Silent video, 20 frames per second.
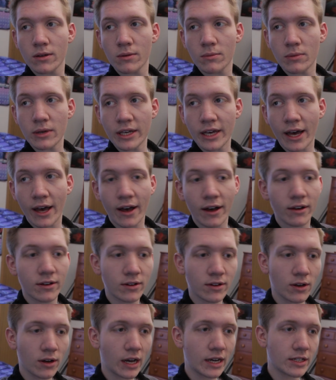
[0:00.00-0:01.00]
but yeah,
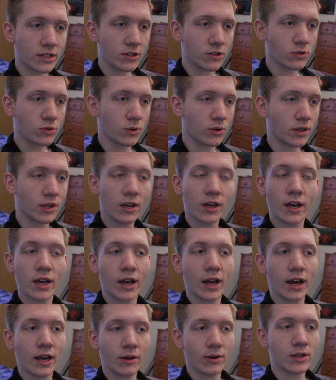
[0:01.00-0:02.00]
hi Discord.
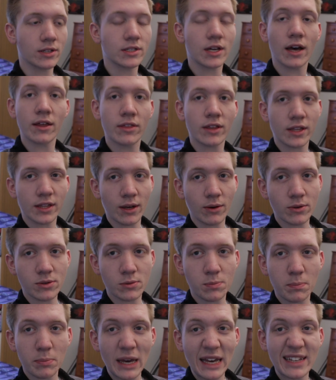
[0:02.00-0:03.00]
Anyways, I think that was
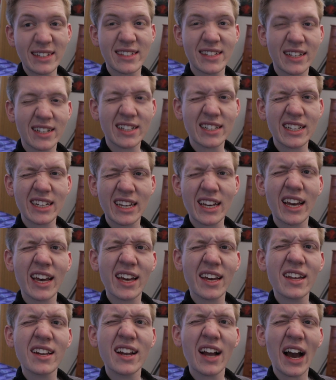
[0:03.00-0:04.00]
basically
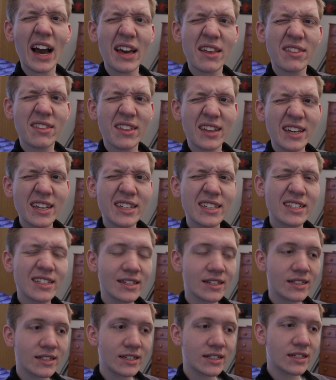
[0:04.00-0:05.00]
it. I think
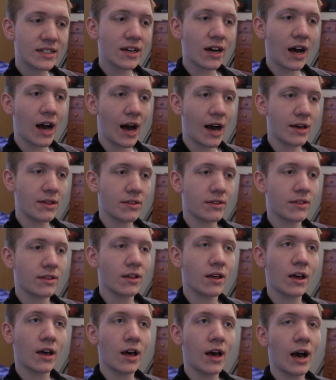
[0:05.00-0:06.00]
I th-
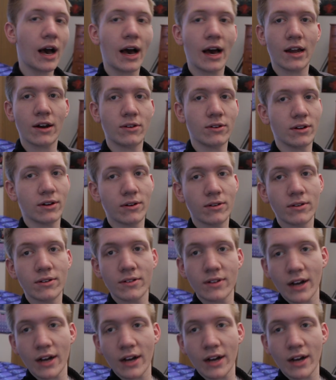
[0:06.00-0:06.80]
I don't know.